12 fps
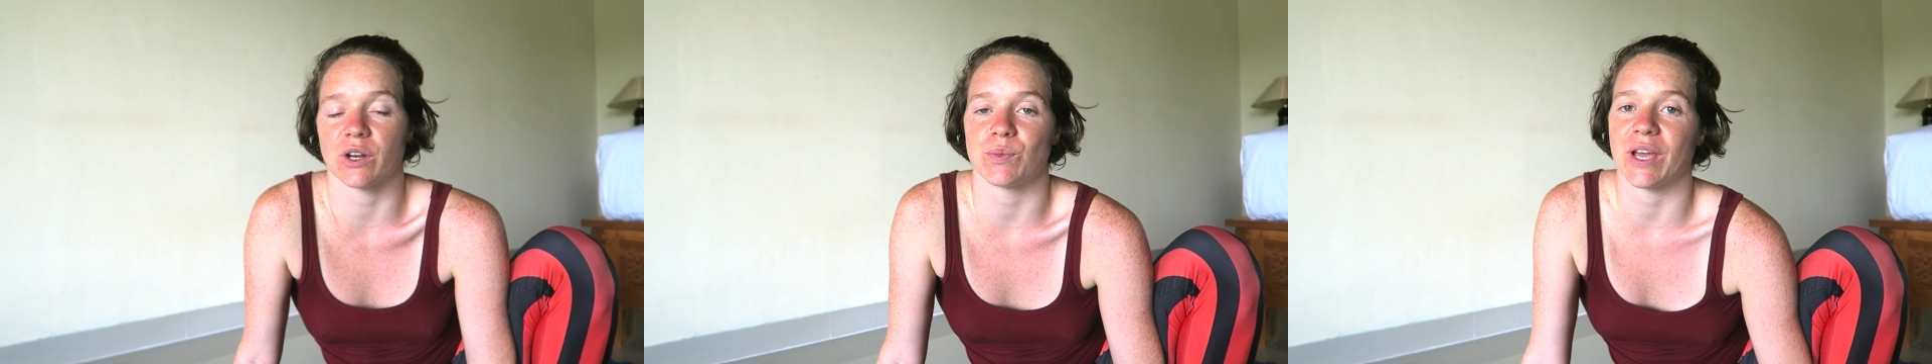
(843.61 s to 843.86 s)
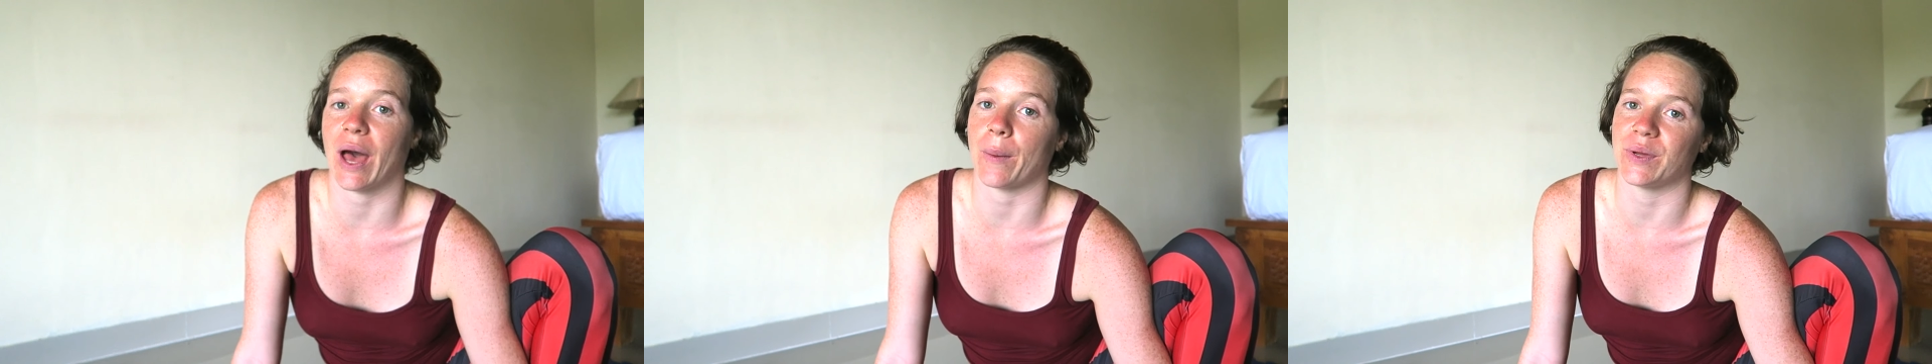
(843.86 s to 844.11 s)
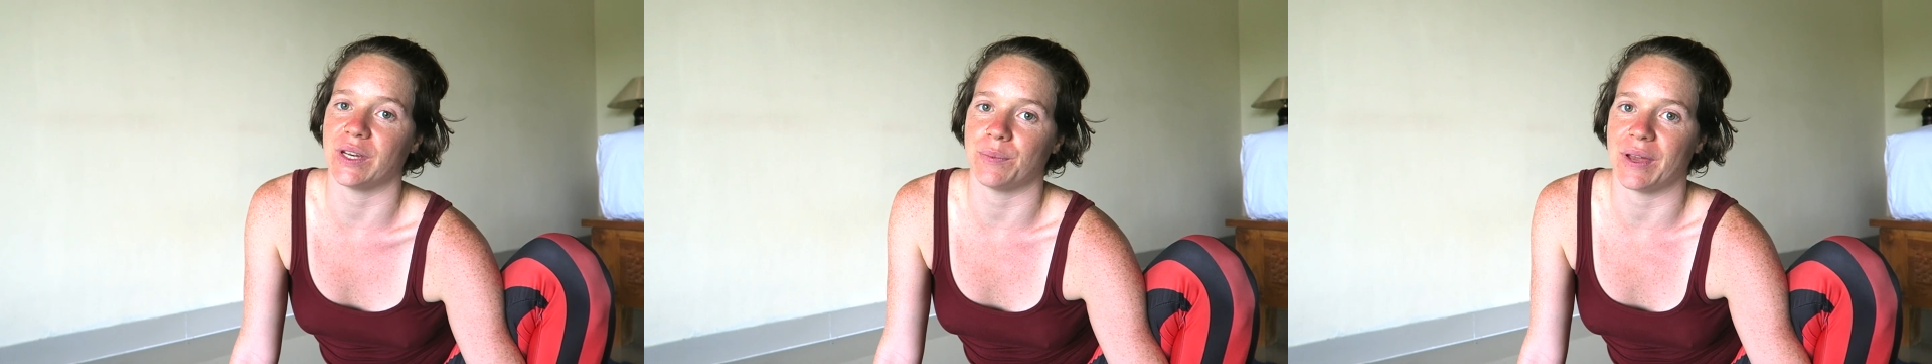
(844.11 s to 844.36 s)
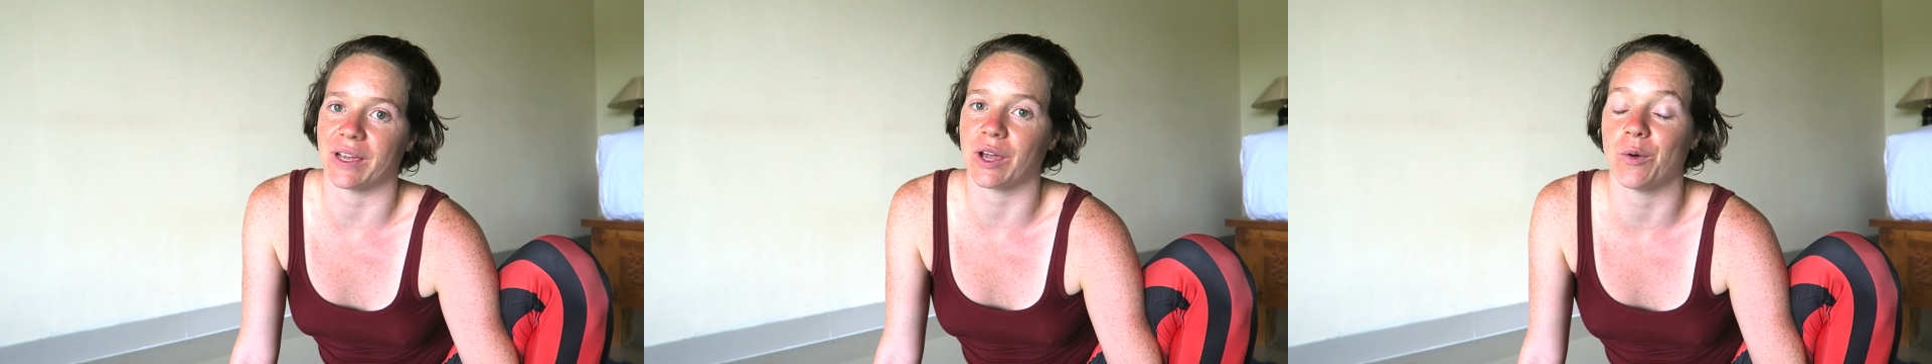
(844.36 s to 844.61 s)
I'd be happy to
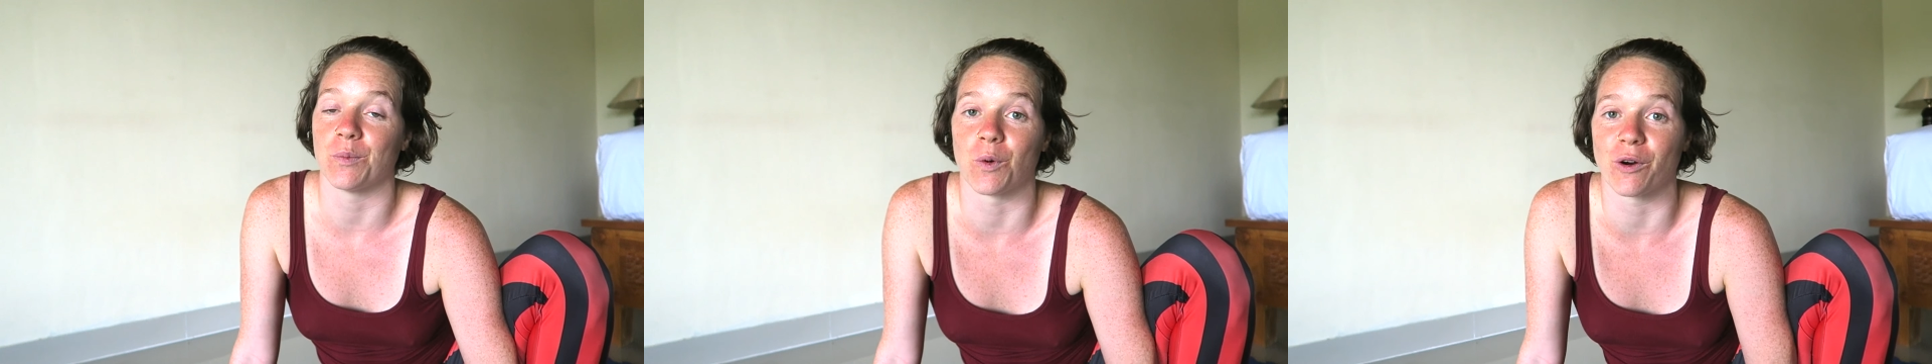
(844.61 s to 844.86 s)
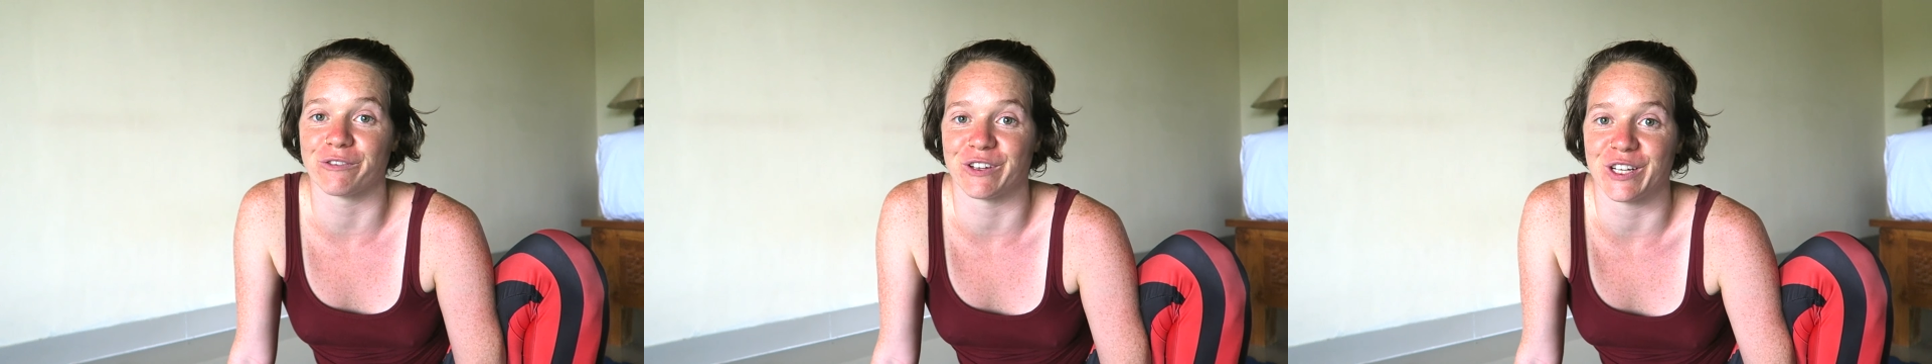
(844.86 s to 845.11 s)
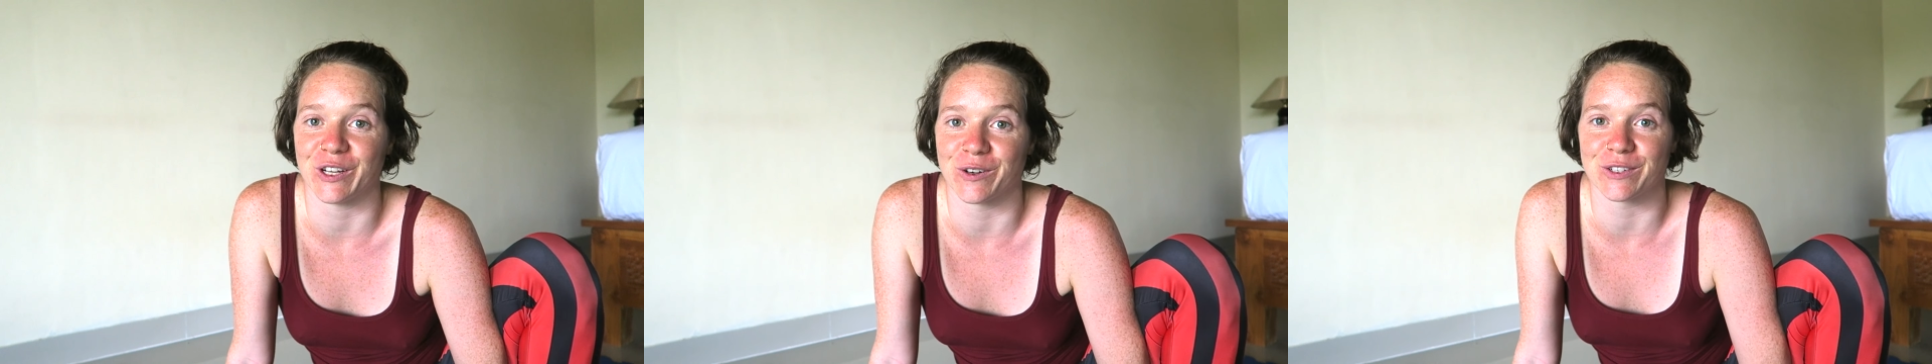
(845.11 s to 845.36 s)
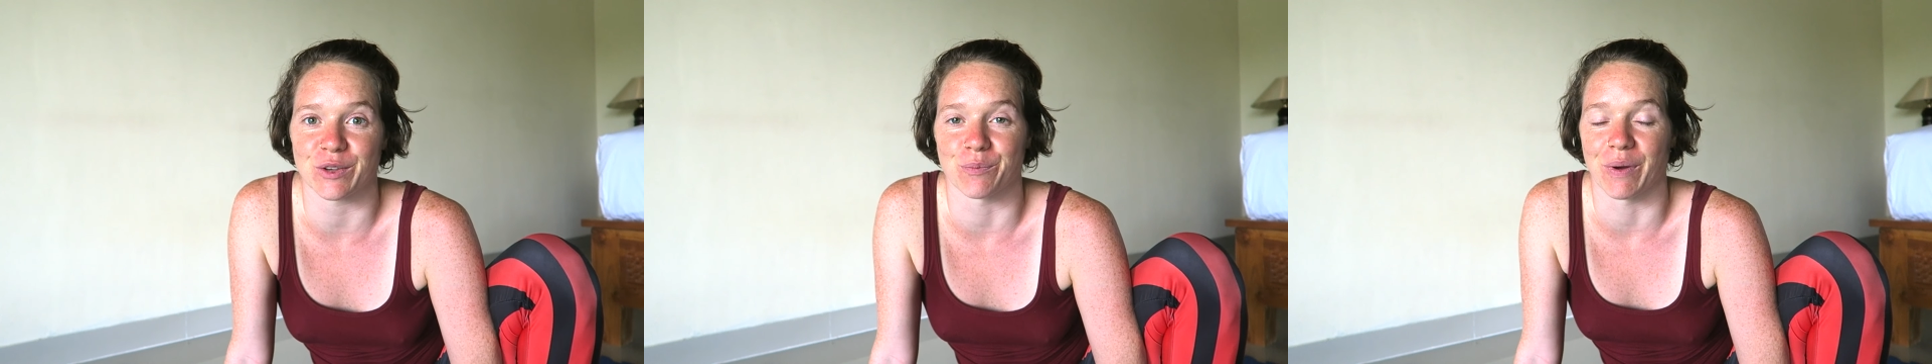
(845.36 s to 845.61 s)
make more
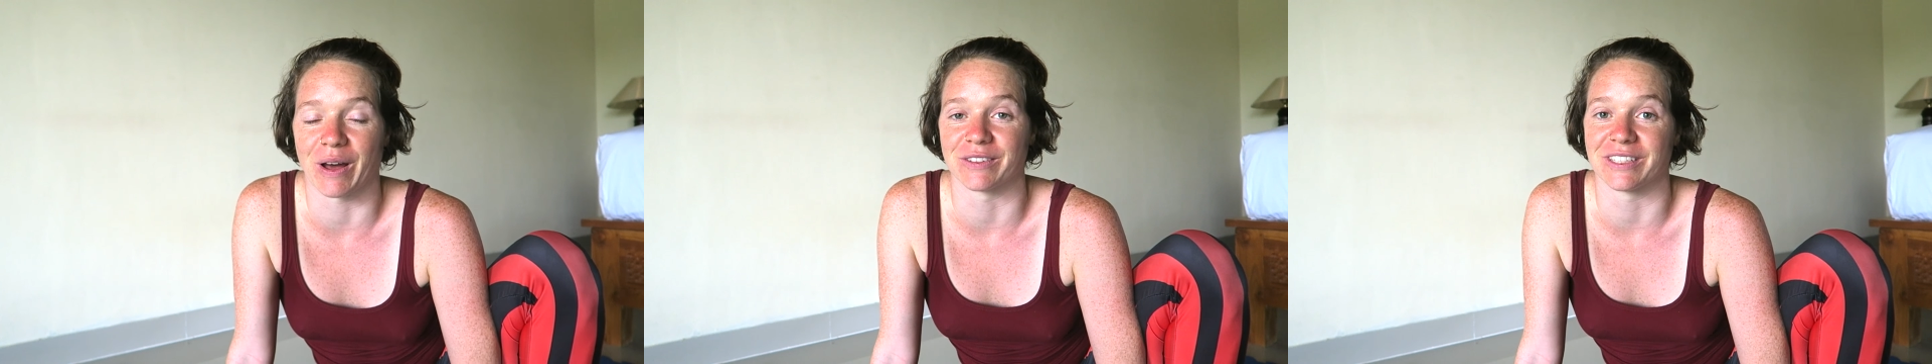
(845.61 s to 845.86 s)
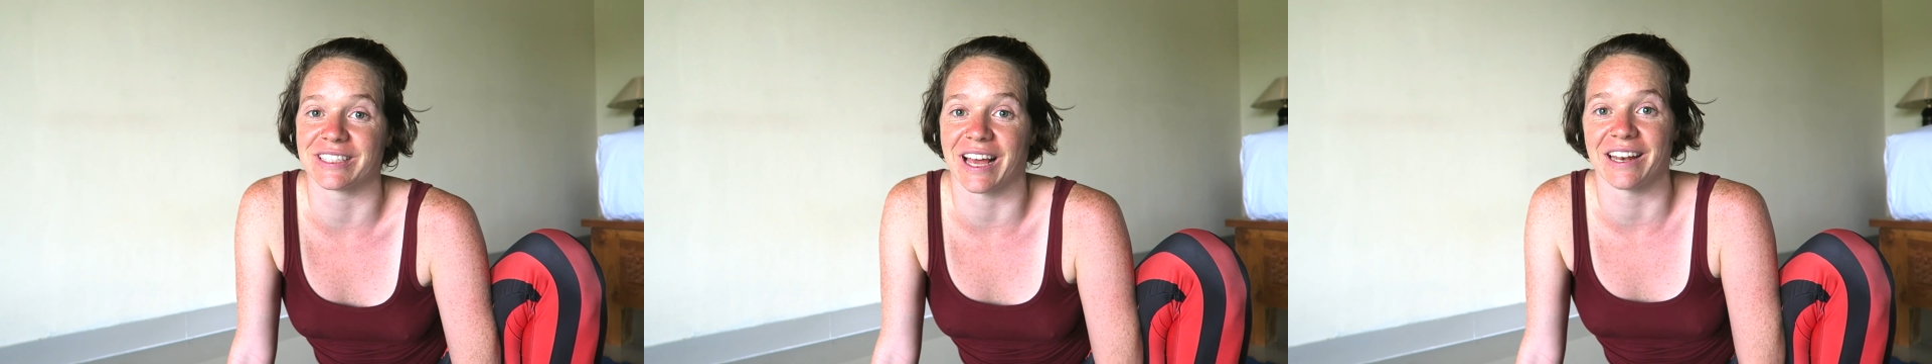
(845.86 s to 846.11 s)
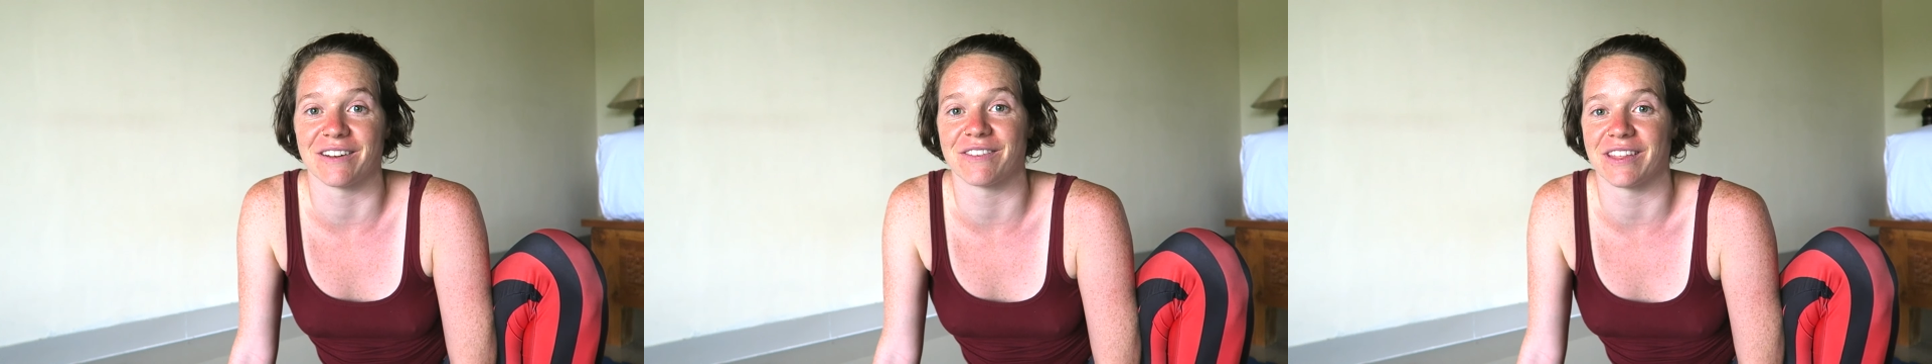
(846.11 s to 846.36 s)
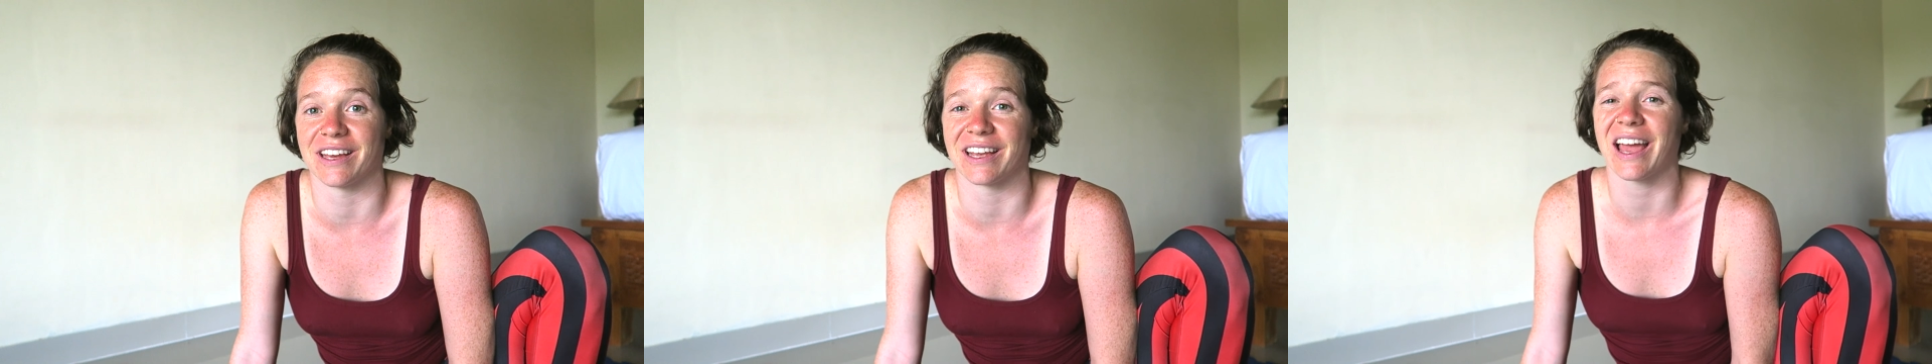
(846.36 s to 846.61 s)
videos about this kind of
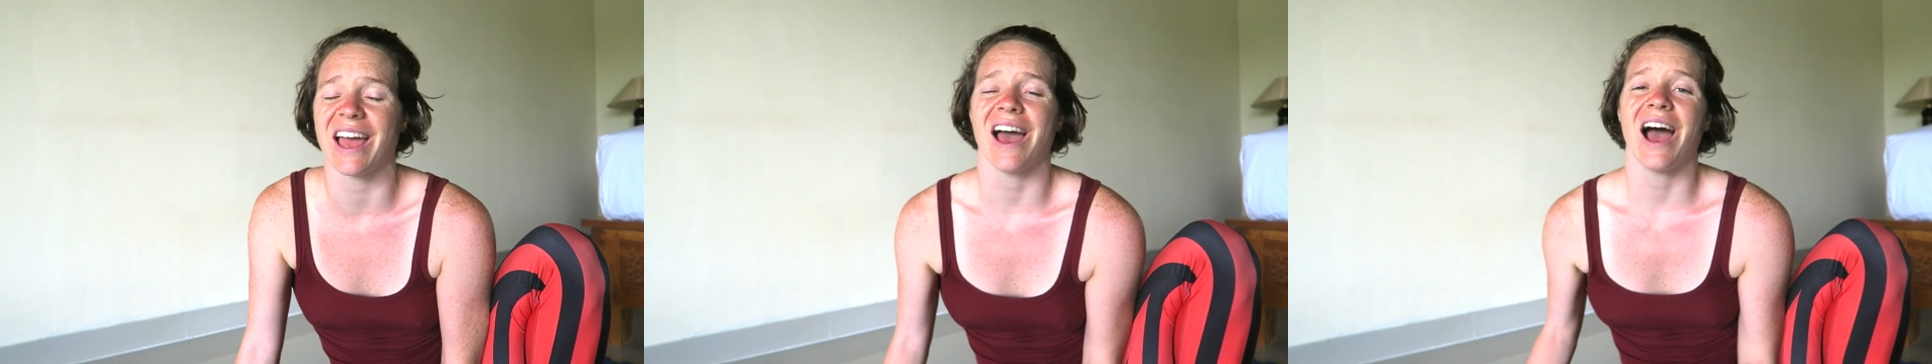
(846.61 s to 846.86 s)
thing.